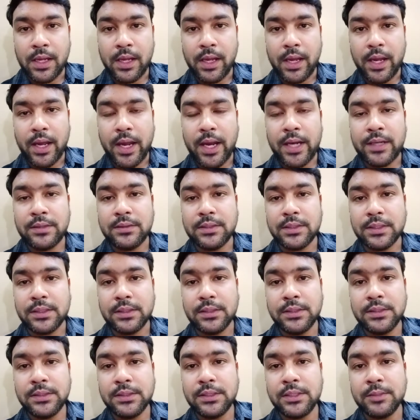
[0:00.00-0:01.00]
And the
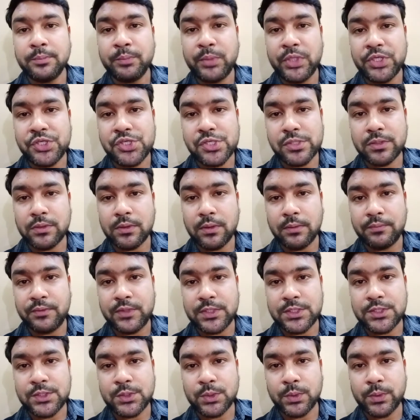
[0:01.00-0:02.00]
uncompletion of the
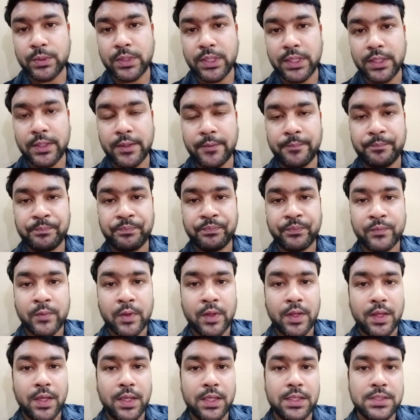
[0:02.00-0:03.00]
story
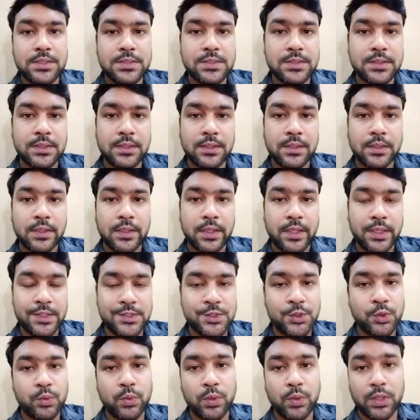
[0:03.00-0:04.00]
is his
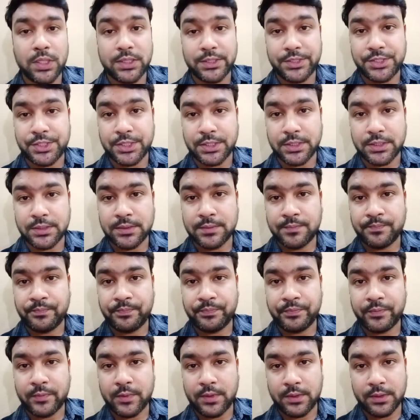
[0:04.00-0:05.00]
quality.
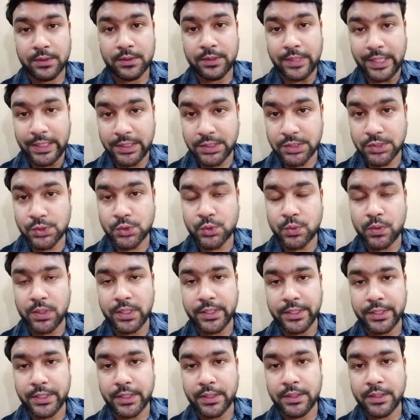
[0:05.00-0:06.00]
the writer's quality,